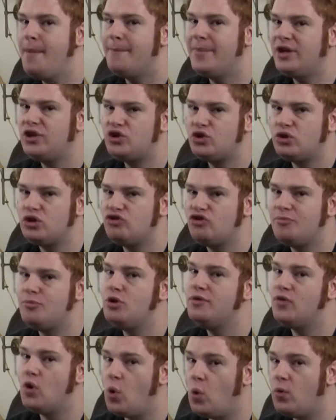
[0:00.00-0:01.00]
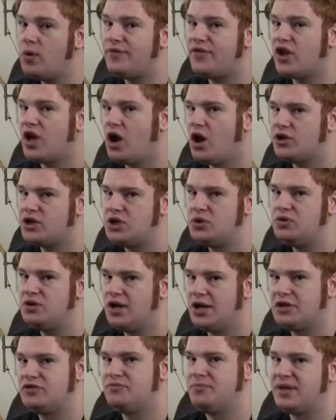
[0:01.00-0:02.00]
make sure you remove all of the cartoon
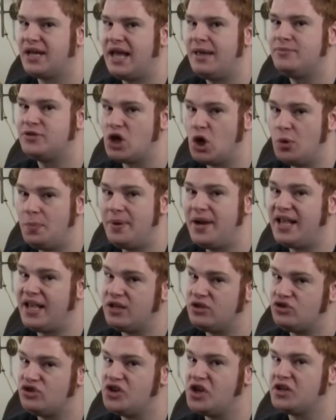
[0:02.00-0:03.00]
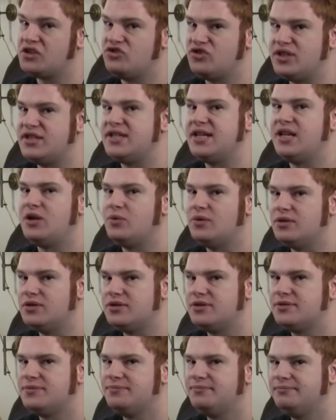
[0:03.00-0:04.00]
ducks from the game's opening introductory
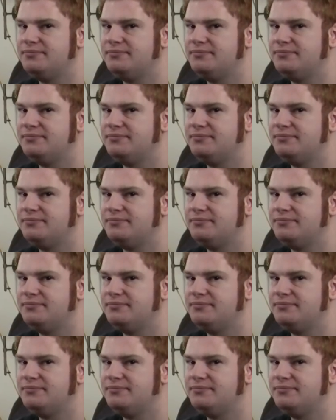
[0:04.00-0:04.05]
sequence.